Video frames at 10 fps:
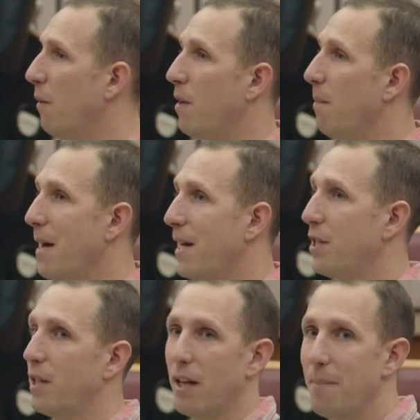We're not
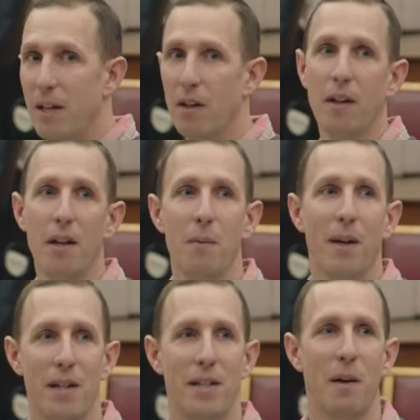managing. I mean, look,
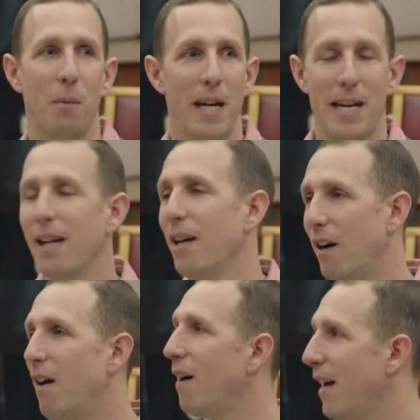when I say we,
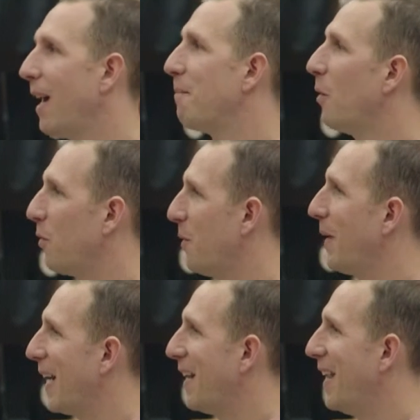I am not
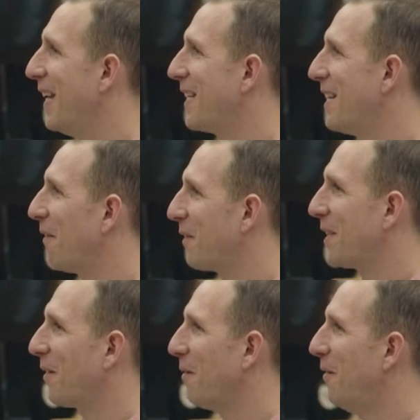doing any of this stuff
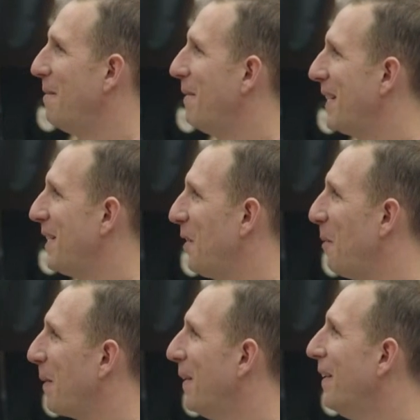because I've got a really busy job.